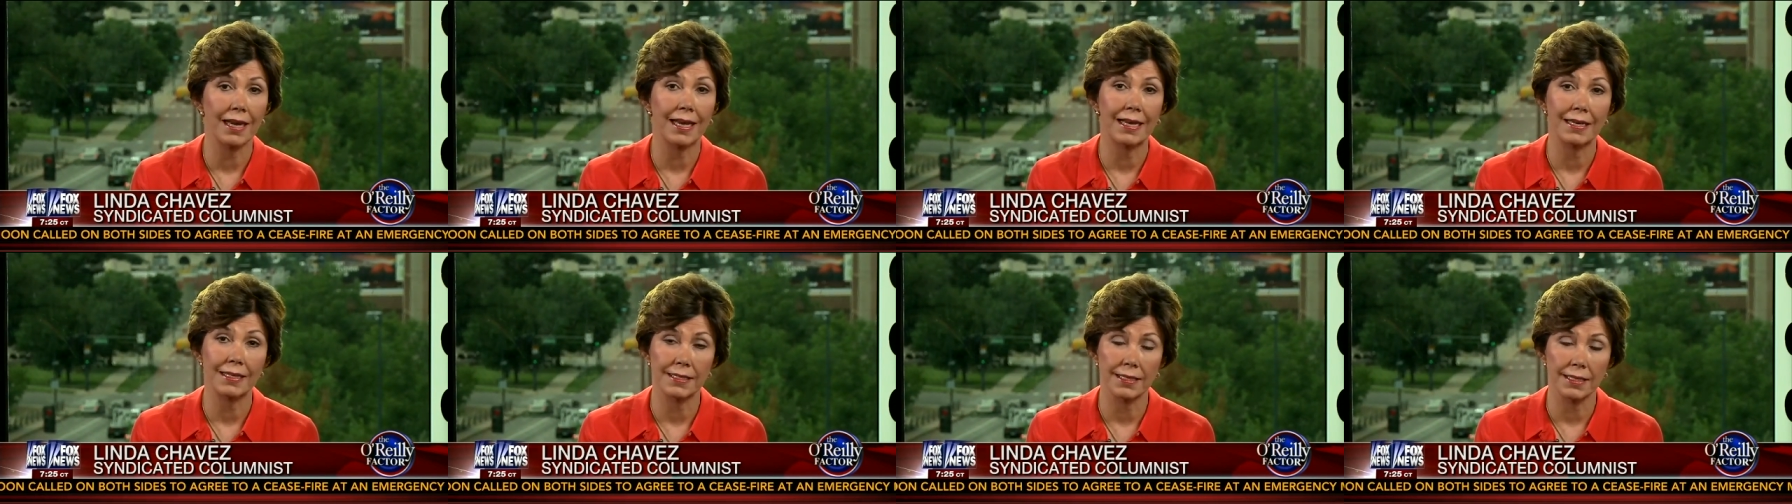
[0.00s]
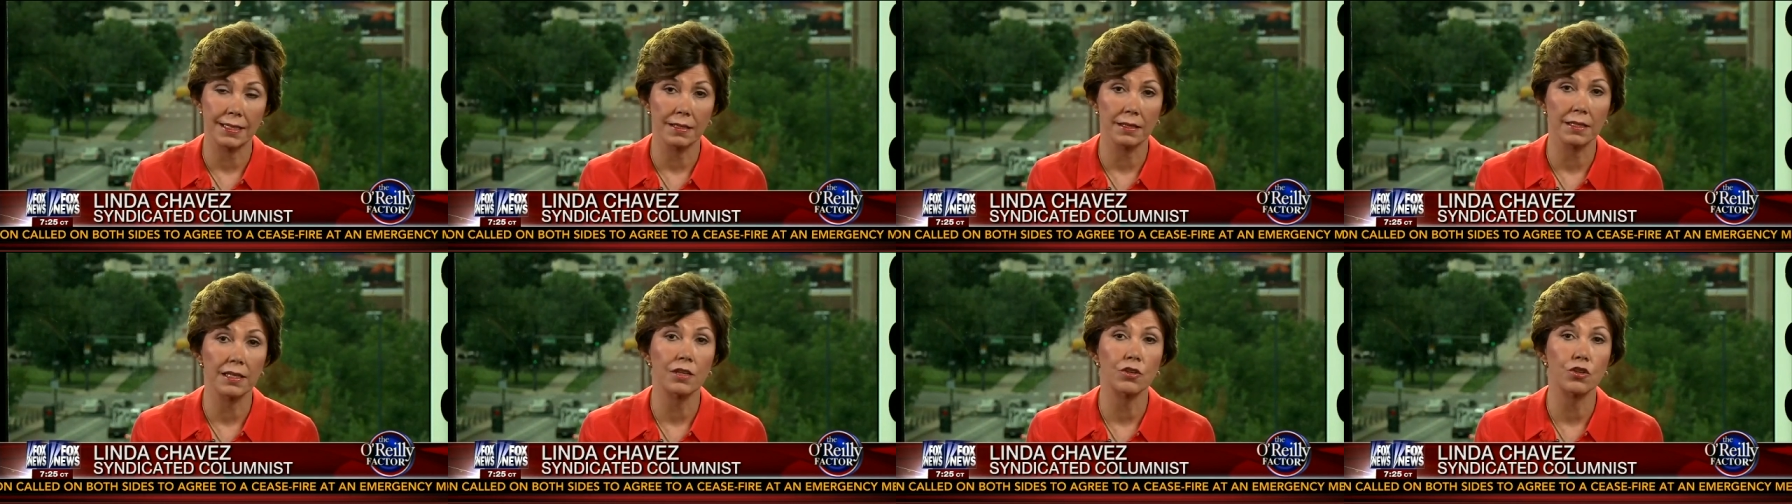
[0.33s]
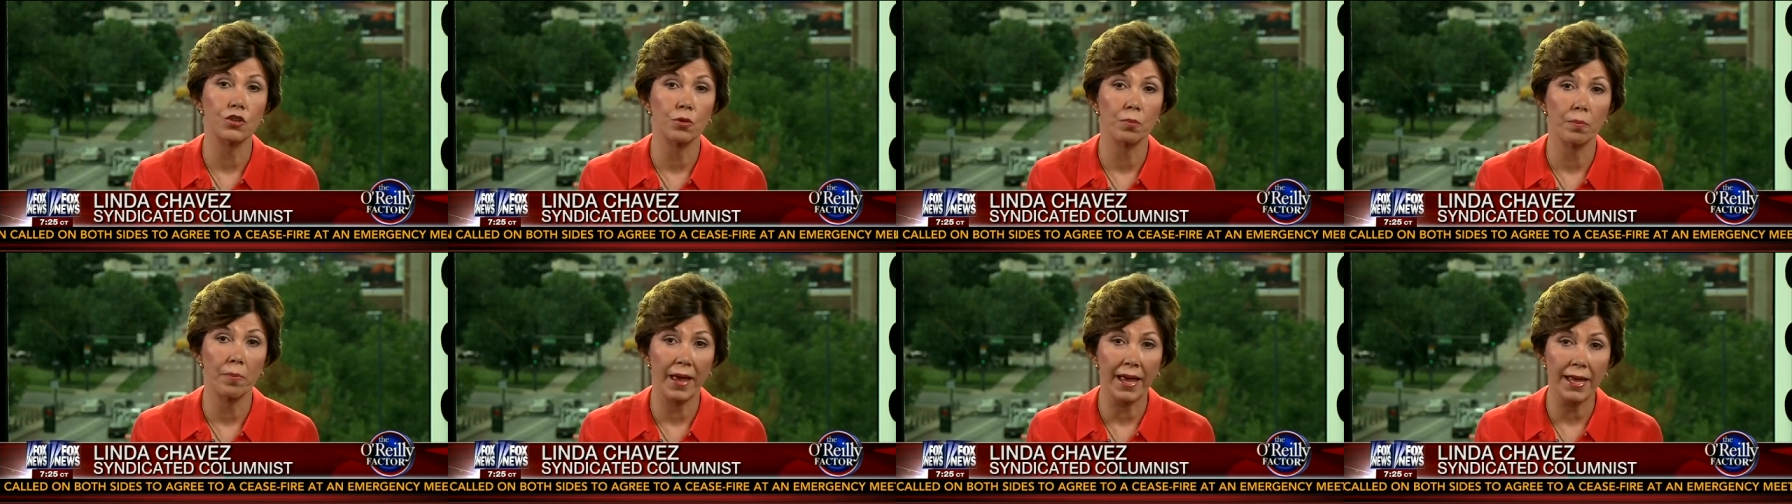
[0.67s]
at dealing
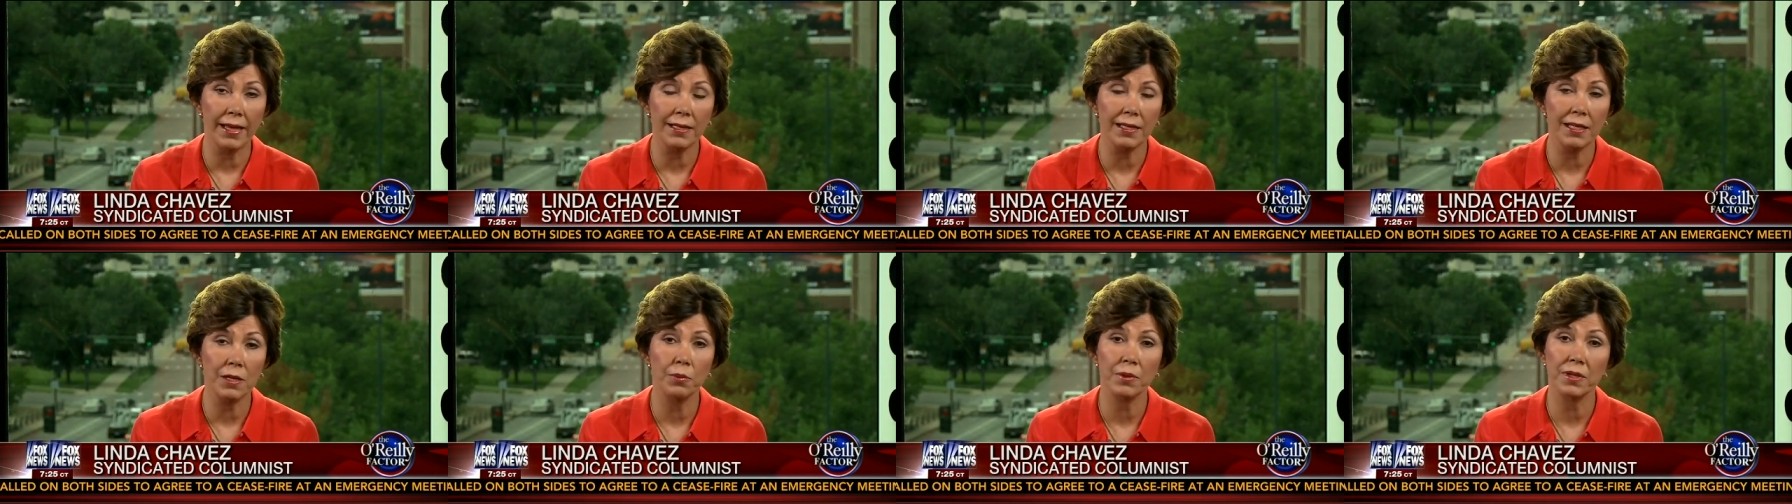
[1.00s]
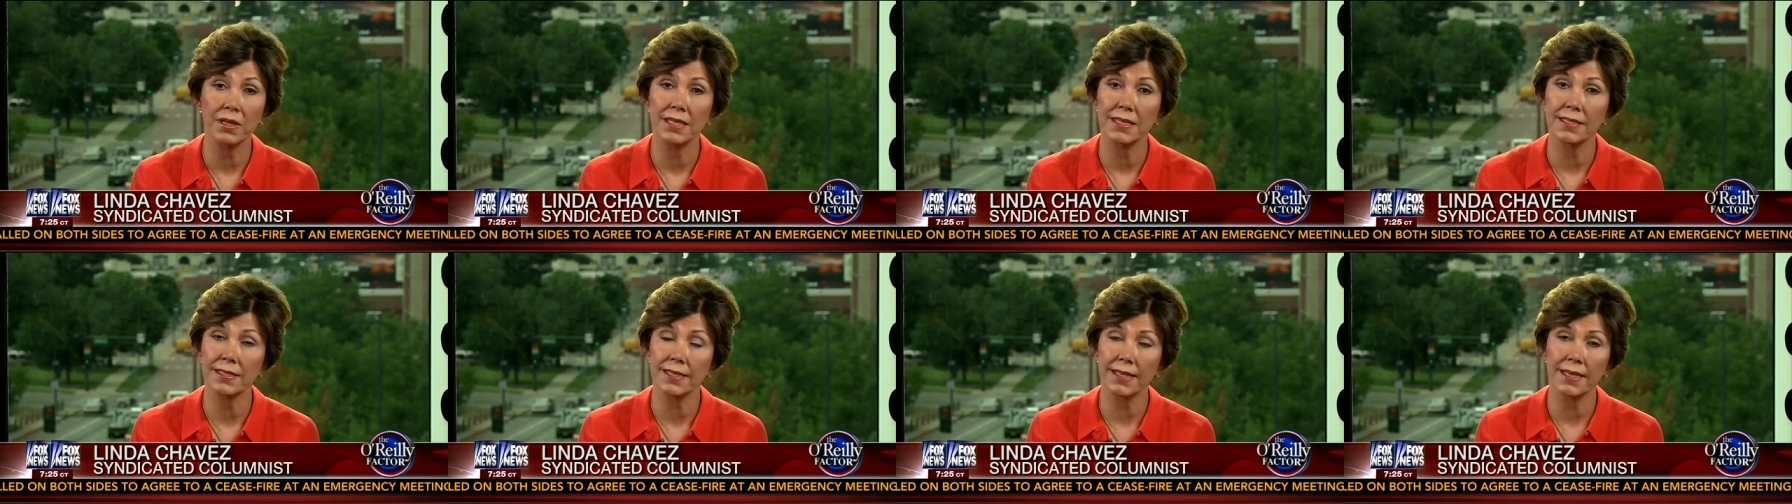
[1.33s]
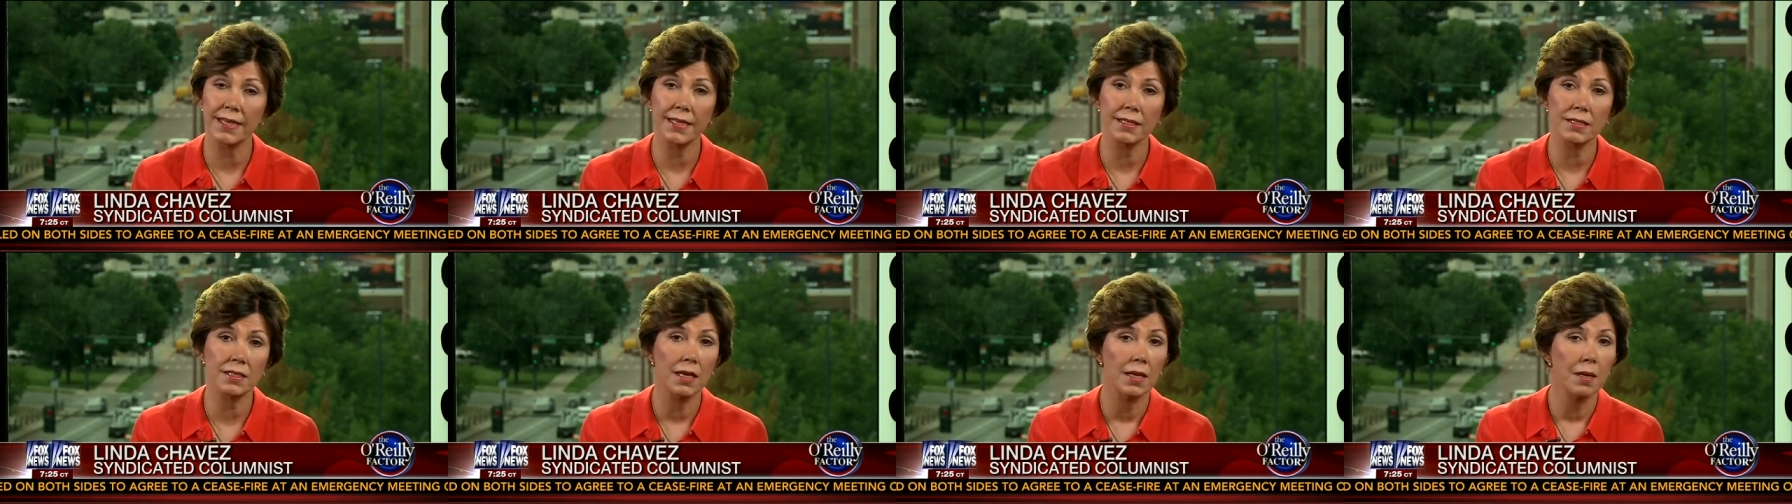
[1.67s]
humanely with these
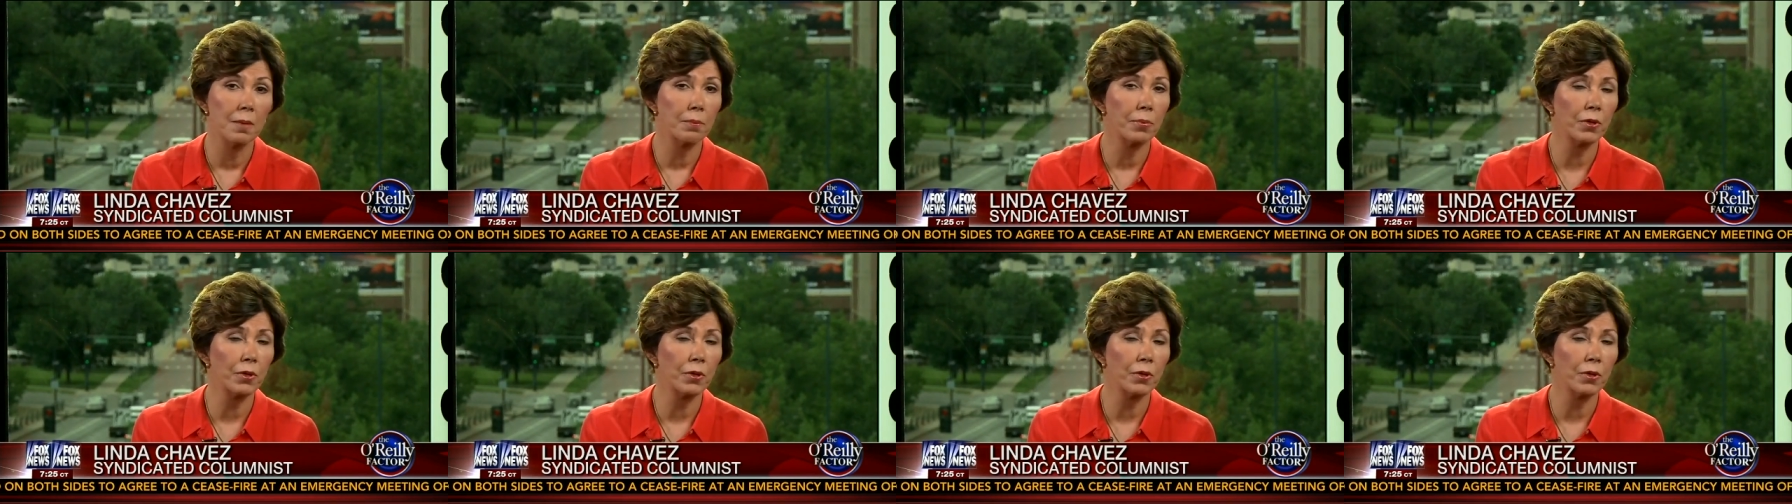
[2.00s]
kids.